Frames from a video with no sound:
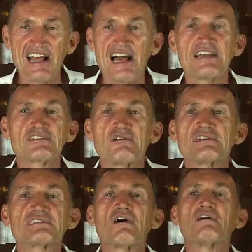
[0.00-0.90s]
And so
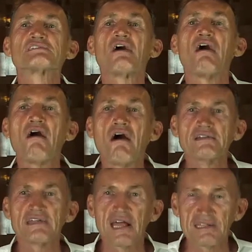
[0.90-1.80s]
it goes on
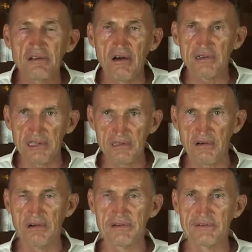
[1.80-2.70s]
and on and
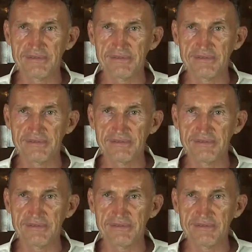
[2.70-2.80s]
on.